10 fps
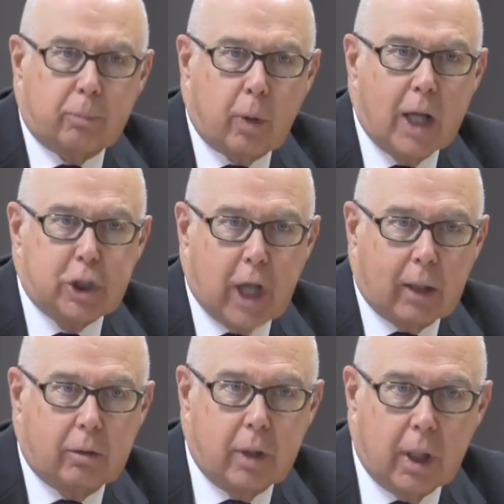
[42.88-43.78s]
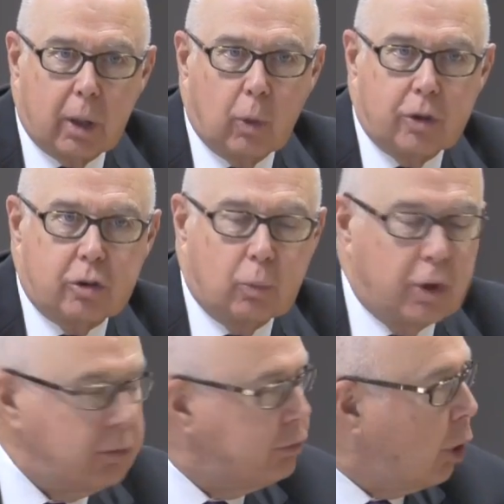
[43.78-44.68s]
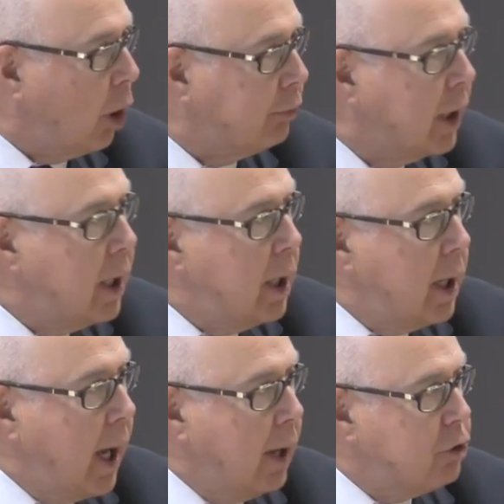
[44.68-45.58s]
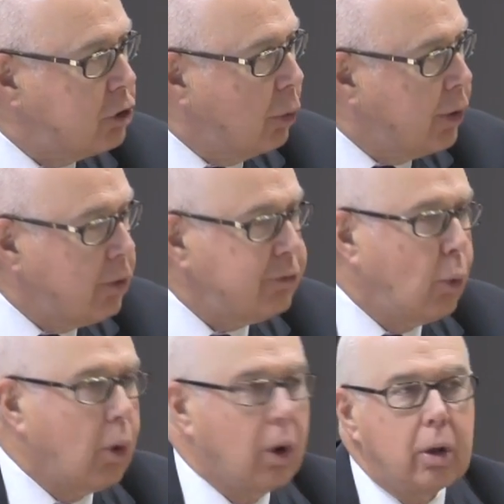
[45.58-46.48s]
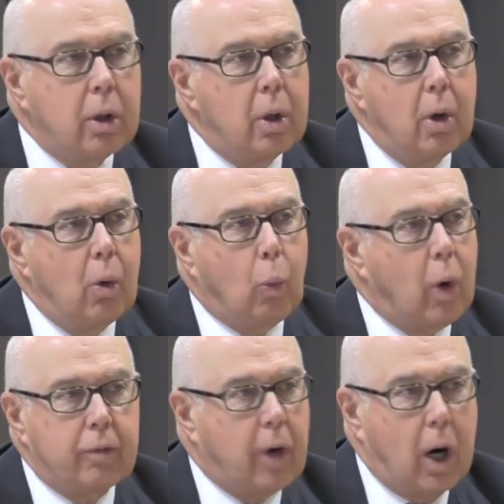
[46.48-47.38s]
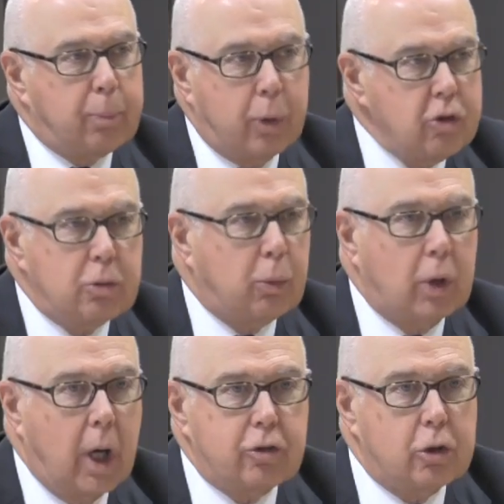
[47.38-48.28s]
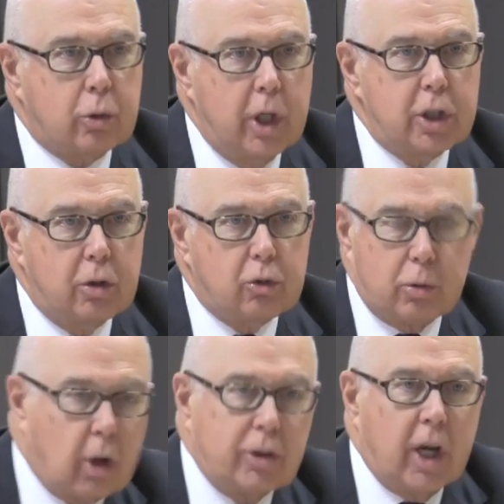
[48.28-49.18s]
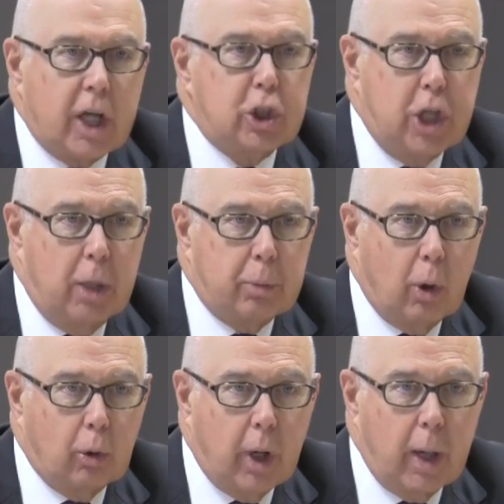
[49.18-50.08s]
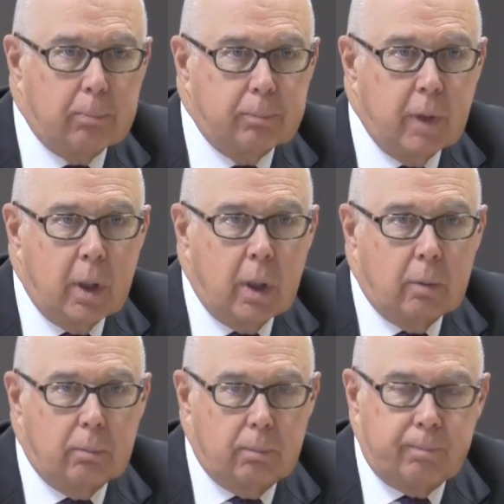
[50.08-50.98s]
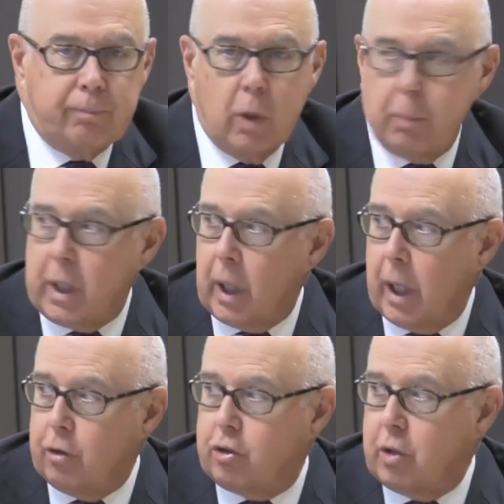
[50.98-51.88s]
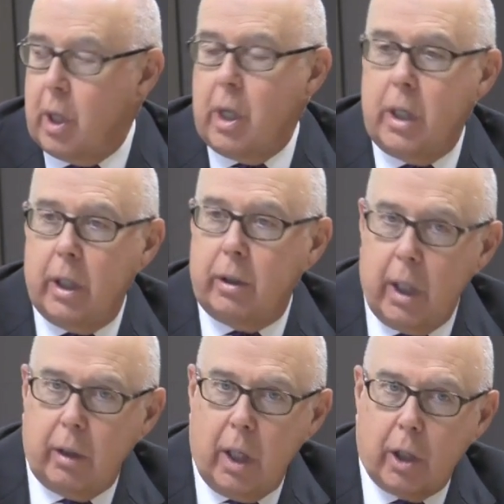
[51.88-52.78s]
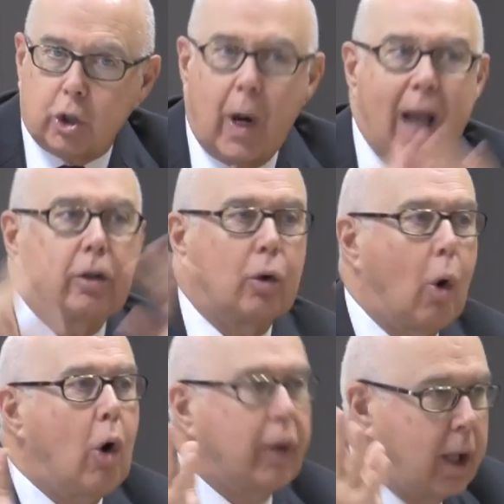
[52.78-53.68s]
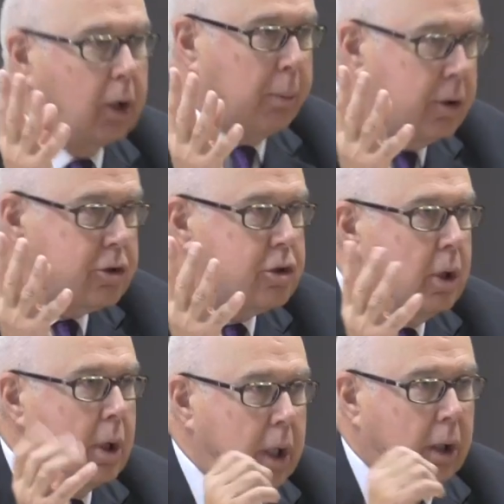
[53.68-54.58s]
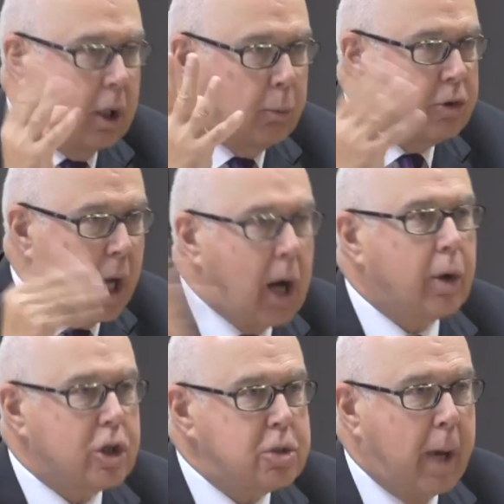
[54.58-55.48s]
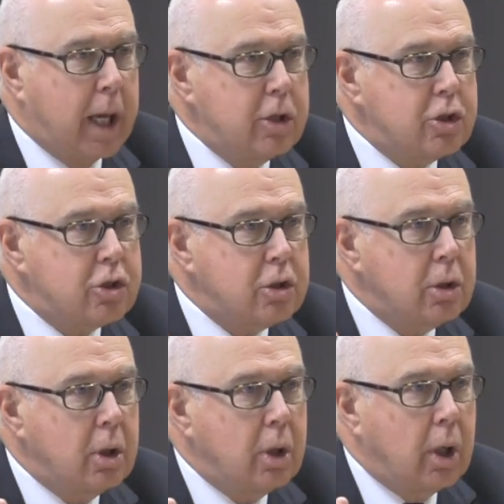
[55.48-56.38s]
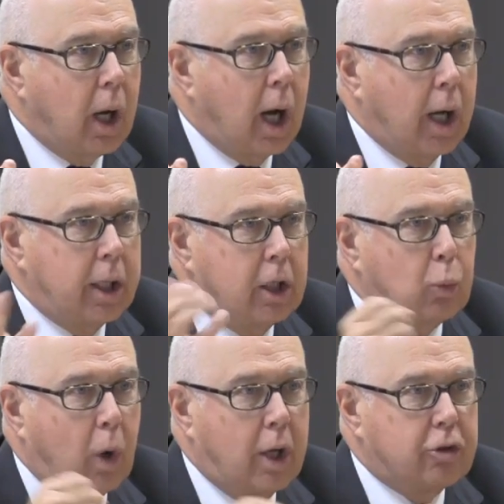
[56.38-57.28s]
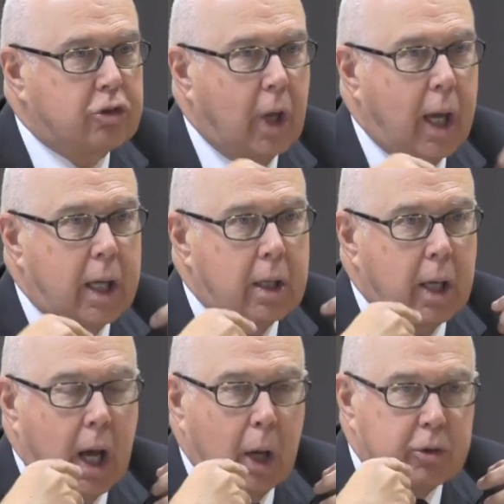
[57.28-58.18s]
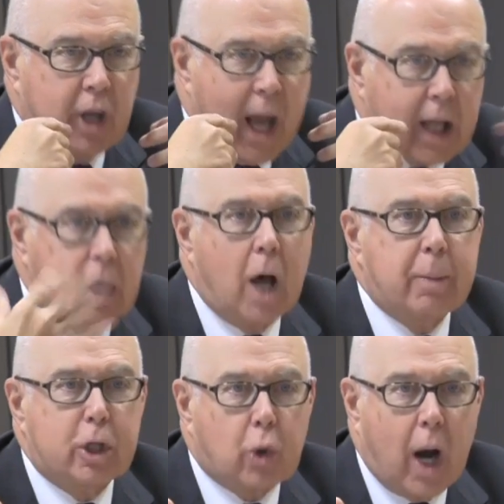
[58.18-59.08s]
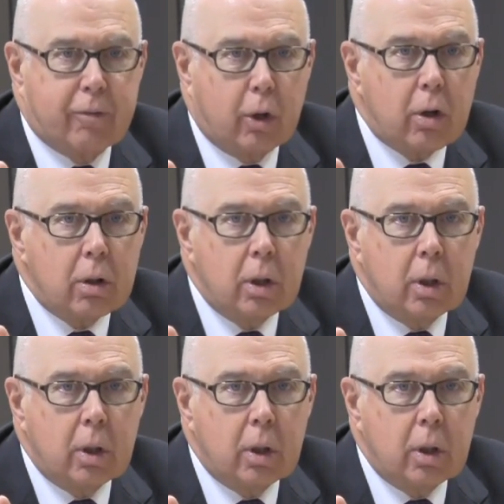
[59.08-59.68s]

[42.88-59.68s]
project was involved. And so therefore, one of our principal concentrations was on the Next Gen program because it attracted all elements. It was air and space. It was an economic driver